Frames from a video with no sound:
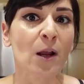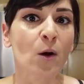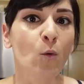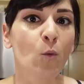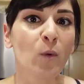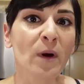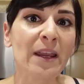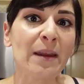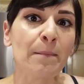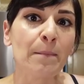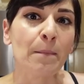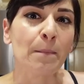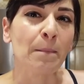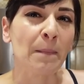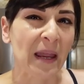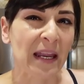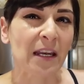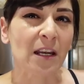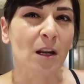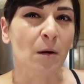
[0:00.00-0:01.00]
We
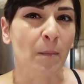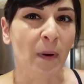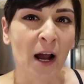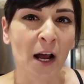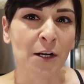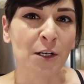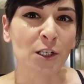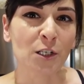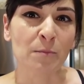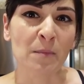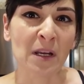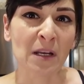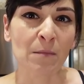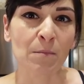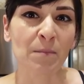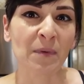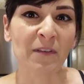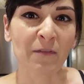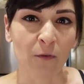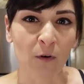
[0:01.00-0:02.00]
made it a
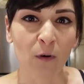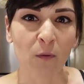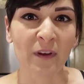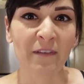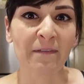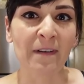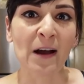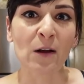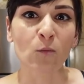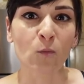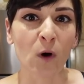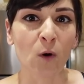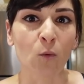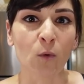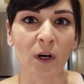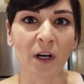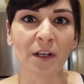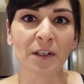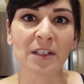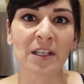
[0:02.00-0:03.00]
punishment before we found what
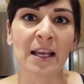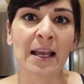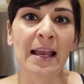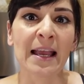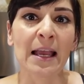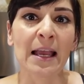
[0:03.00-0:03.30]
worked.